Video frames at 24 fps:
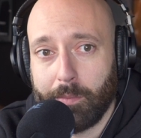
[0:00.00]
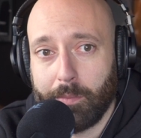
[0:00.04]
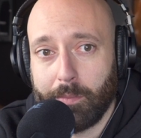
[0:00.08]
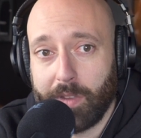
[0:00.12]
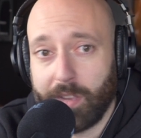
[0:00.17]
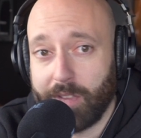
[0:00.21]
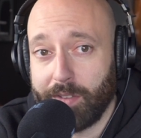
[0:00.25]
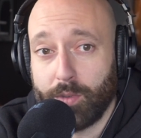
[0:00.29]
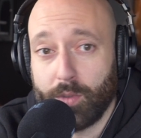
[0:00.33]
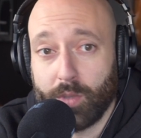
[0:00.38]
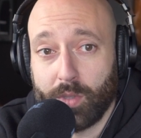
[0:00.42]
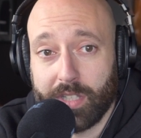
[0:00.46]

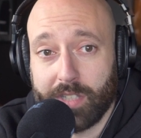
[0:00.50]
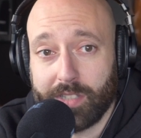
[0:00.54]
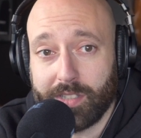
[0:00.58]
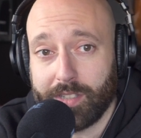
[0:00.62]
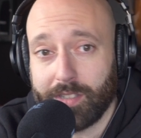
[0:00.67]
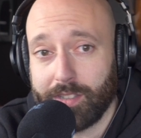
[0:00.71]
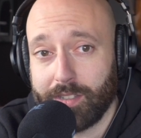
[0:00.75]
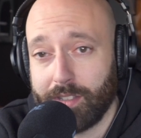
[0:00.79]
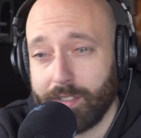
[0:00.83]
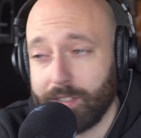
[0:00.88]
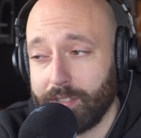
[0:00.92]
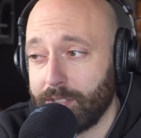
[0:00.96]
If you listen
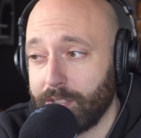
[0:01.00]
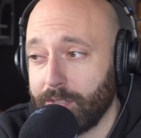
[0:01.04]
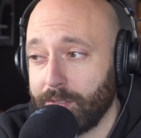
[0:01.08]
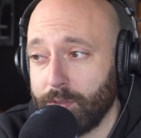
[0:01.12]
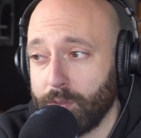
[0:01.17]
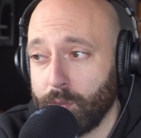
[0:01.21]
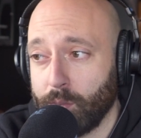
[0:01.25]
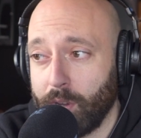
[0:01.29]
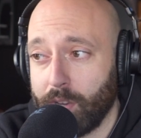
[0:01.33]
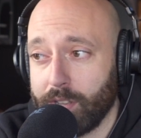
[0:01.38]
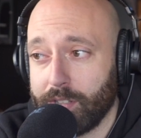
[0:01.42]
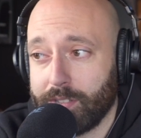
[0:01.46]
to this, if
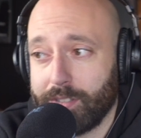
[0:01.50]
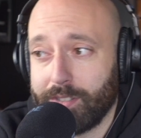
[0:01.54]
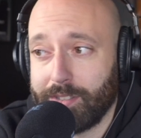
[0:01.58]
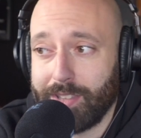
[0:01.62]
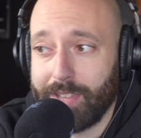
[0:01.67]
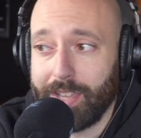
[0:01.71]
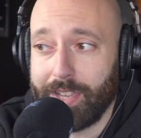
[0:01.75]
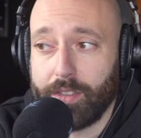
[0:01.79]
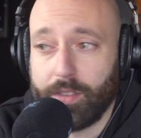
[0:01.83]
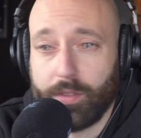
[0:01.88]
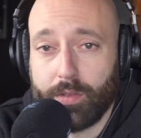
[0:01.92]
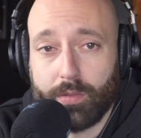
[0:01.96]
you watch this,
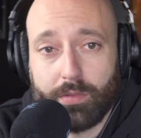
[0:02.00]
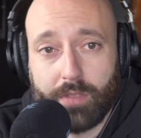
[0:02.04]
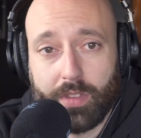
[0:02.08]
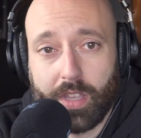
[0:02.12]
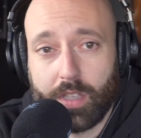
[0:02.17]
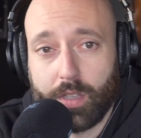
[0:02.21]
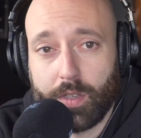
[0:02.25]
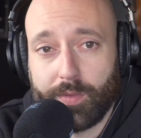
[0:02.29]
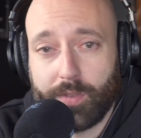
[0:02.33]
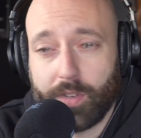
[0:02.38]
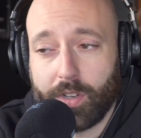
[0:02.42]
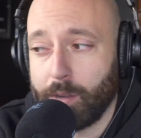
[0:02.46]
thank you.
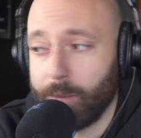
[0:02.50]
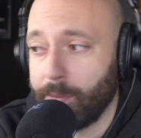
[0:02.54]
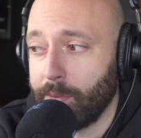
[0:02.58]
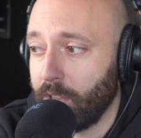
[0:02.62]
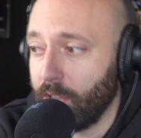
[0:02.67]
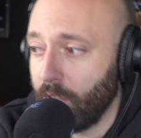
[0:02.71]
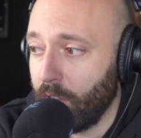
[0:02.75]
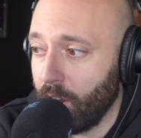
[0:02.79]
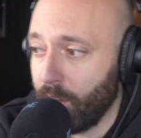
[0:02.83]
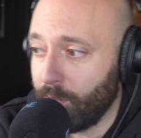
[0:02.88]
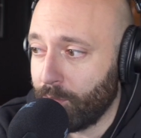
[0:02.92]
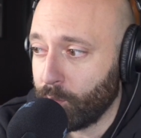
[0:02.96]
Thank you for coming
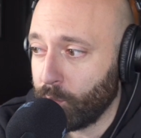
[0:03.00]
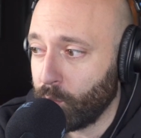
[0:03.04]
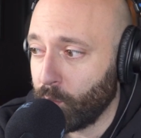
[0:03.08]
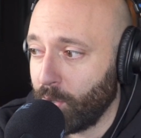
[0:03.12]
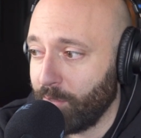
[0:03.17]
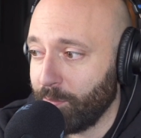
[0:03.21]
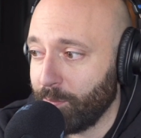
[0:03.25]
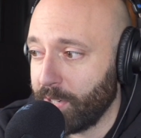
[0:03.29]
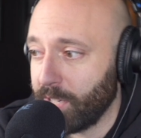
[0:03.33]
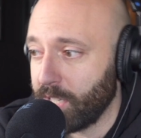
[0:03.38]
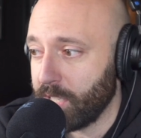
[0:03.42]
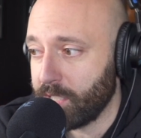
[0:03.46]
along for
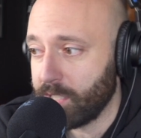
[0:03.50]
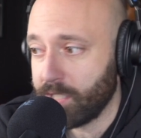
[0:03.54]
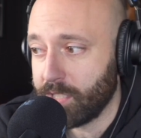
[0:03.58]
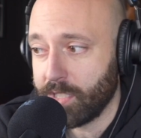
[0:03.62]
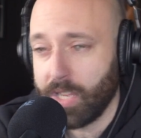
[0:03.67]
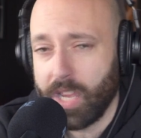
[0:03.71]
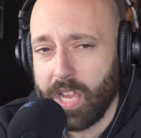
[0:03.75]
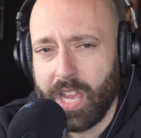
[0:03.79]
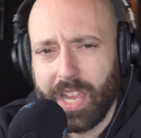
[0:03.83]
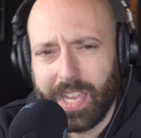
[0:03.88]
12 minutes.